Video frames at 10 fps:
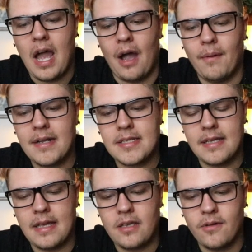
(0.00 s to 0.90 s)
I want to say
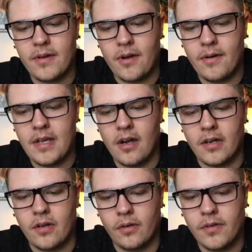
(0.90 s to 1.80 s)
that you and Codee are
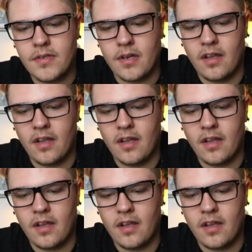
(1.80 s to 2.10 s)
goals.